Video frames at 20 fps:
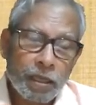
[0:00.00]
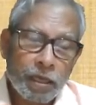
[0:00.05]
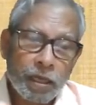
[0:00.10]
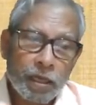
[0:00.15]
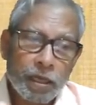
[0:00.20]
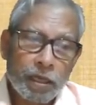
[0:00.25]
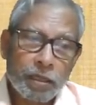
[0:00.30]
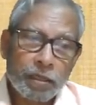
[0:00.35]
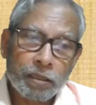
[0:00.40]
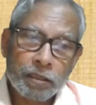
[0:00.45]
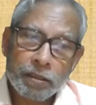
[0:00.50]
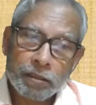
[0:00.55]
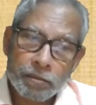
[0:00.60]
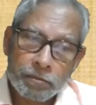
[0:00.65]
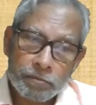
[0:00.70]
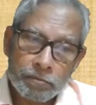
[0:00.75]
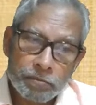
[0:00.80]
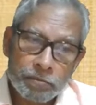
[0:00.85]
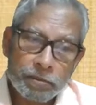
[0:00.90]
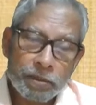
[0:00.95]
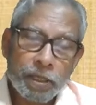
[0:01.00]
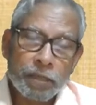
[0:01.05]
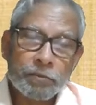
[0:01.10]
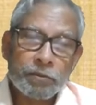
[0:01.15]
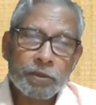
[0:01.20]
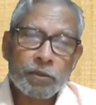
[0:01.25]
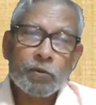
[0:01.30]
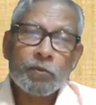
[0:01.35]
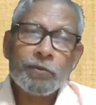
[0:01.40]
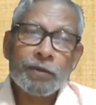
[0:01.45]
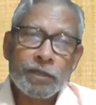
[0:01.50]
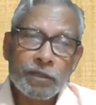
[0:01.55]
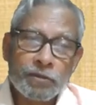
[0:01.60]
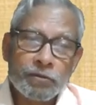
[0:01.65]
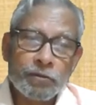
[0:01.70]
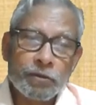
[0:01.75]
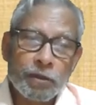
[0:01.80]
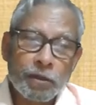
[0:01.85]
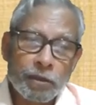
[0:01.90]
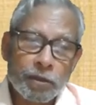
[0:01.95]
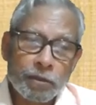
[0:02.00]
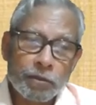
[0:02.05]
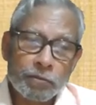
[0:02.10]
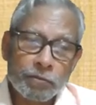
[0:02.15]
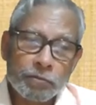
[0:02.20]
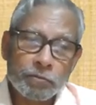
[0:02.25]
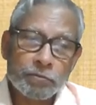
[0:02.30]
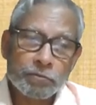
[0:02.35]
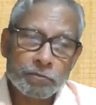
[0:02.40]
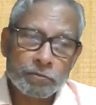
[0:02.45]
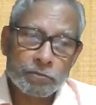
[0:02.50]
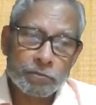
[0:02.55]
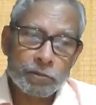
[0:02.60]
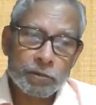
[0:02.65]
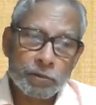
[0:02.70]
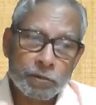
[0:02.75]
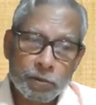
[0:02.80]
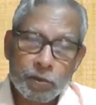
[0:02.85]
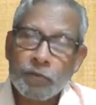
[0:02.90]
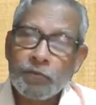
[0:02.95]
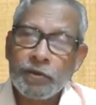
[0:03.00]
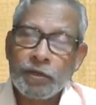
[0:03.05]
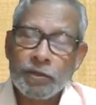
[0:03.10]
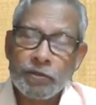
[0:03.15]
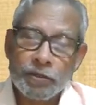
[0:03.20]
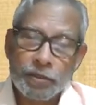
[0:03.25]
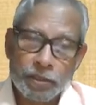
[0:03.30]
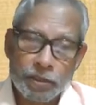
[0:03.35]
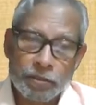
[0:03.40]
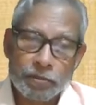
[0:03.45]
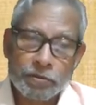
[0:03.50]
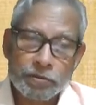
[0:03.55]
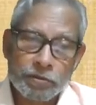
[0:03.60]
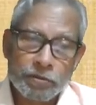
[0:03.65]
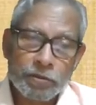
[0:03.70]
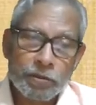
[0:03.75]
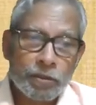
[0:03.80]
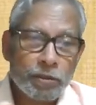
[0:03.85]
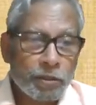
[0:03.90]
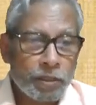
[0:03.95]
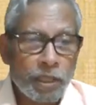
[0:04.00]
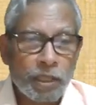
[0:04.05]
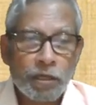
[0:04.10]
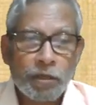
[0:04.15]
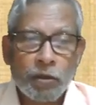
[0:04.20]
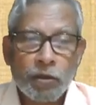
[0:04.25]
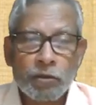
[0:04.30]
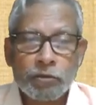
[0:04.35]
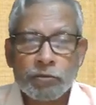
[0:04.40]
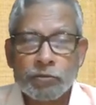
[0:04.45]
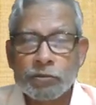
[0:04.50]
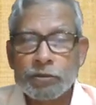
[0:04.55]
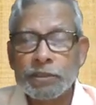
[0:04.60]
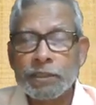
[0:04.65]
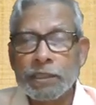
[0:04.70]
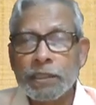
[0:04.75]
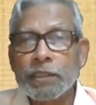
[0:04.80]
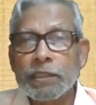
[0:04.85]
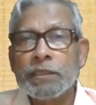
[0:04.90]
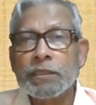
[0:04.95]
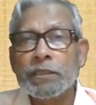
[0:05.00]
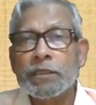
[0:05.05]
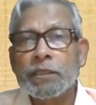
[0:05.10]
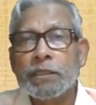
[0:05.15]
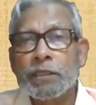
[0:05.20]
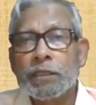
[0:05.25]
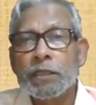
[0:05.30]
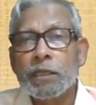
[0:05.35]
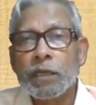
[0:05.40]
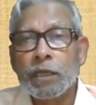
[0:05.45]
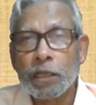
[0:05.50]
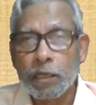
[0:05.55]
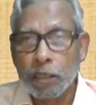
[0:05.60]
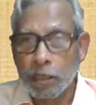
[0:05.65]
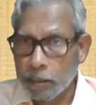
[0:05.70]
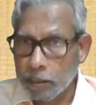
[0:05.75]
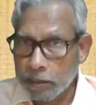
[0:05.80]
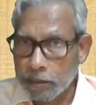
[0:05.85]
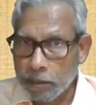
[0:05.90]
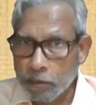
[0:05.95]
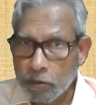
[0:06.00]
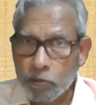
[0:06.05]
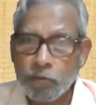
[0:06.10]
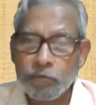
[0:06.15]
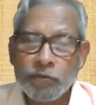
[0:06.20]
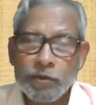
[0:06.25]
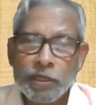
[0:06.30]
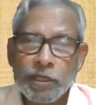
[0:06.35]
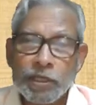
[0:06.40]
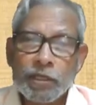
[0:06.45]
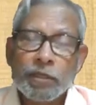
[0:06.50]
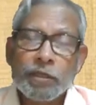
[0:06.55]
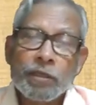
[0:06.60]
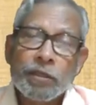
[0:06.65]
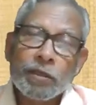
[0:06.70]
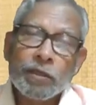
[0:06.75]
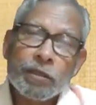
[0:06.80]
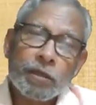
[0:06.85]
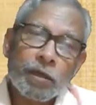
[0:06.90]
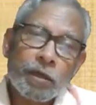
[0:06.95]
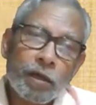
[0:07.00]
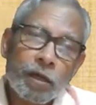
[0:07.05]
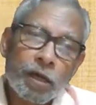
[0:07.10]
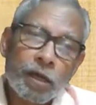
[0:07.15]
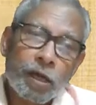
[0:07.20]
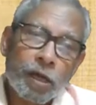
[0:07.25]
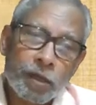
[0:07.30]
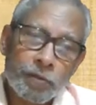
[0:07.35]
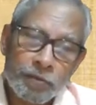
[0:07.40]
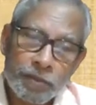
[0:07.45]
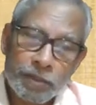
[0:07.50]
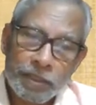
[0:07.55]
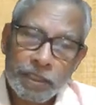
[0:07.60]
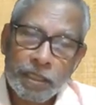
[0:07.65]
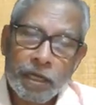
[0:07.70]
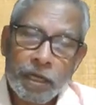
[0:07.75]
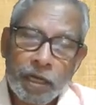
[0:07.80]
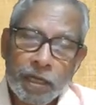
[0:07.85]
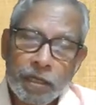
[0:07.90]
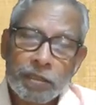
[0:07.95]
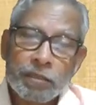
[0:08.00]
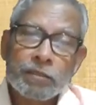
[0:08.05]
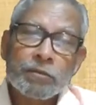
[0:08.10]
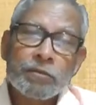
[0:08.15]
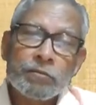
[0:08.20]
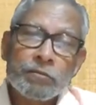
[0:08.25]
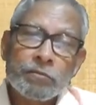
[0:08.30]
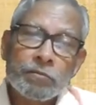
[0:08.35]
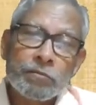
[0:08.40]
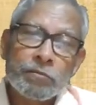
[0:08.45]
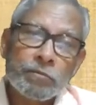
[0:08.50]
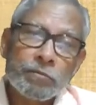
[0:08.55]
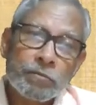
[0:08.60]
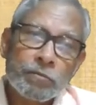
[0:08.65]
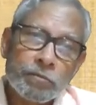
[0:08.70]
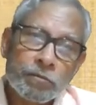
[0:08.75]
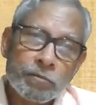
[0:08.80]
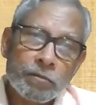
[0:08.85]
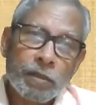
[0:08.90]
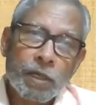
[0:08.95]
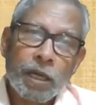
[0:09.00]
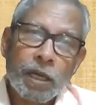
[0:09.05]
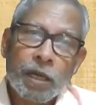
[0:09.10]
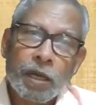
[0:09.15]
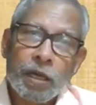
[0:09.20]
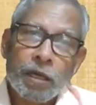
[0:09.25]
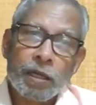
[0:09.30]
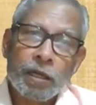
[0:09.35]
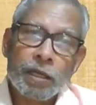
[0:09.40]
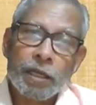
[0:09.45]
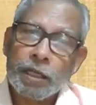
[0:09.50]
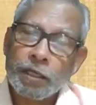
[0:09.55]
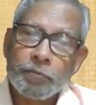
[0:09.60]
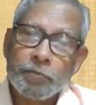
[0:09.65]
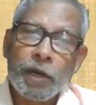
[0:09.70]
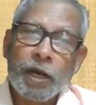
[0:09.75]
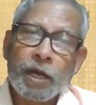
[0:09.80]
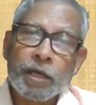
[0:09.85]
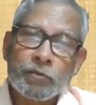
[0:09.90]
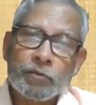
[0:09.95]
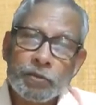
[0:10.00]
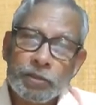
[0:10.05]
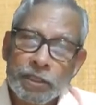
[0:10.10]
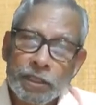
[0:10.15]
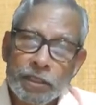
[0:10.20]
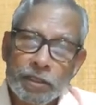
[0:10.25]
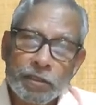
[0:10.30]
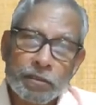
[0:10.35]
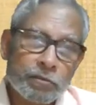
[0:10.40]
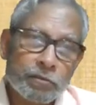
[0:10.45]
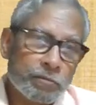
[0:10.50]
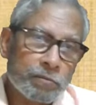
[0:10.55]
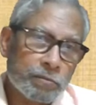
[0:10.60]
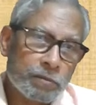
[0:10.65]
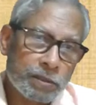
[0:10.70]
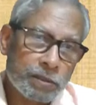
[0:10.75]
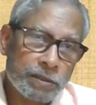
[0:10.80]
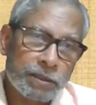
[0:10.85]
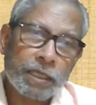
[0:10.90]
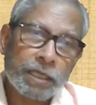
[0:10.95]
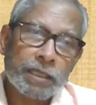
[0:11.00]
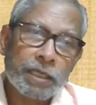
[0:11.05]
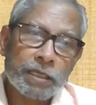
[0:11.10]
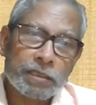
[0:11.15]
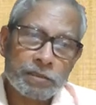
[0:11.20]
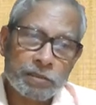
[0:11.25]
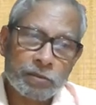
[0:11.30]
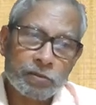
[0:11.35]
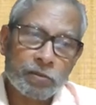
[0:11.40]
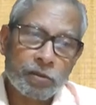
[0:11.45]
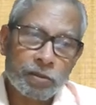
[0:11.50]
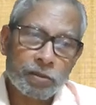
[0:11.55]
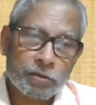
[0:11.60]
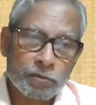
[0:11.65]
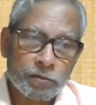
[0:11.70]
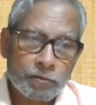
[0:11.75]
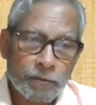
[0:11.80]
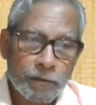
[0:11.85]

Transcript: Uh, they are the global unions. They are also seeing in the global everything are at par with the standards or not.